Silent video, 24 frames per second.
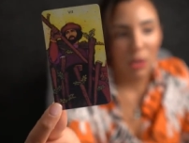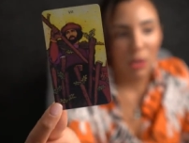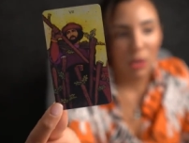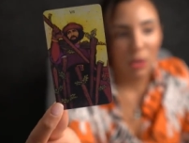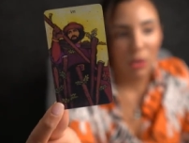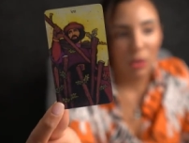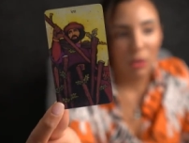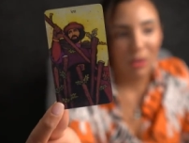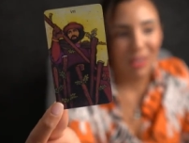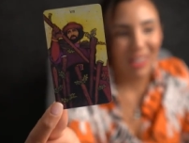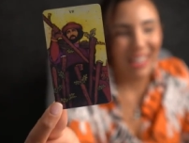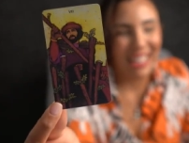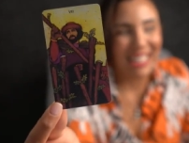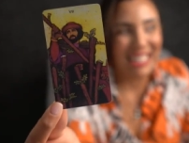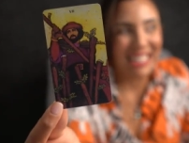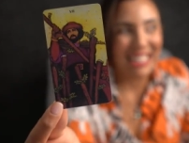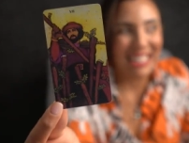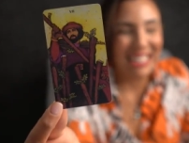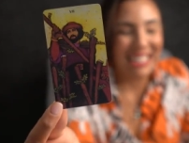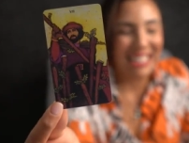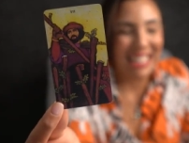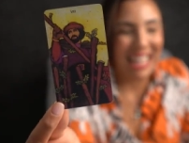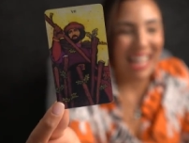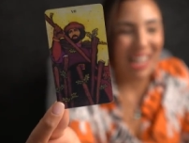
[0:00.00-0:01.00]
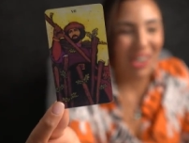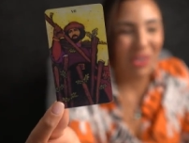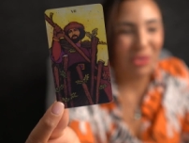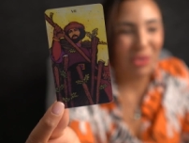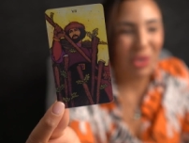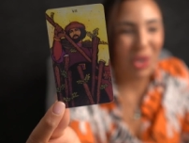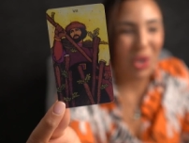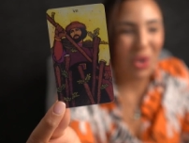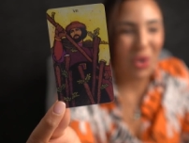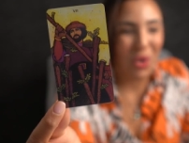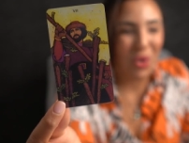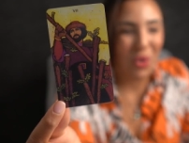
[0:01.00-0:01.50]
You're like, I don't
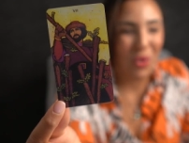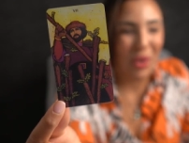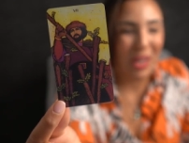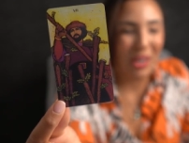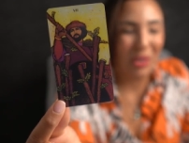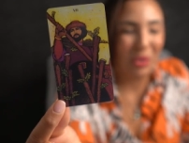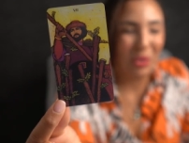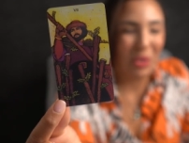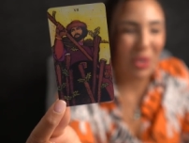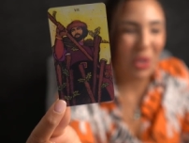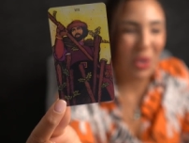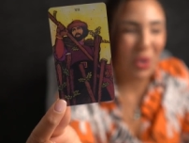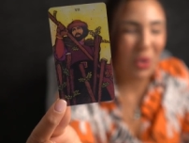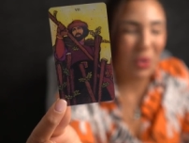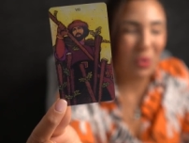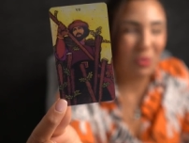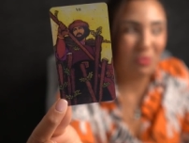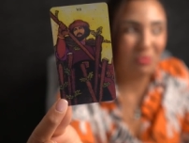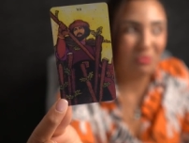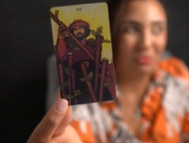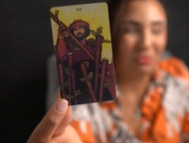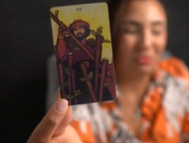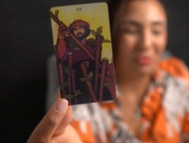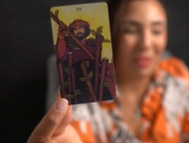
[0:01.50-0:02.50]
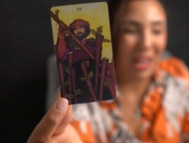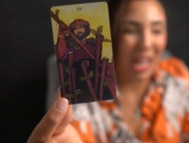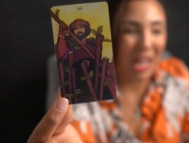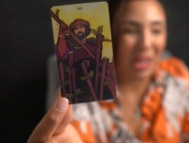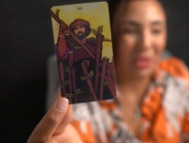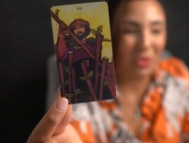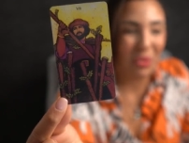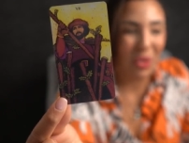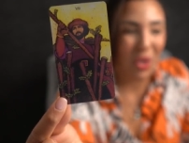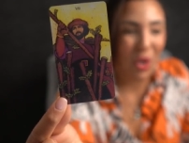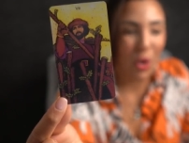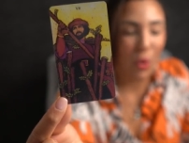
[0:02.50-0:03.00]

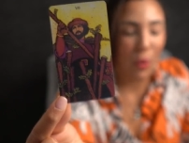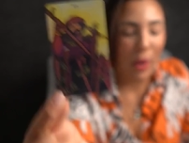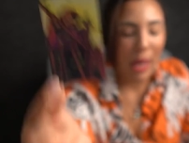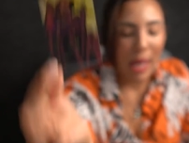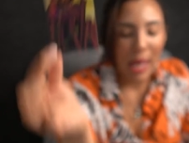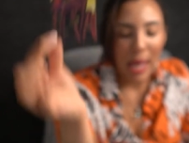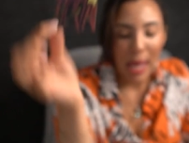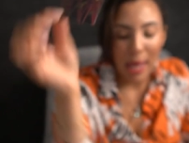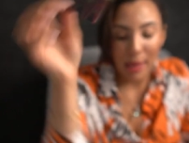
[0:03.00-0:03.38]
know.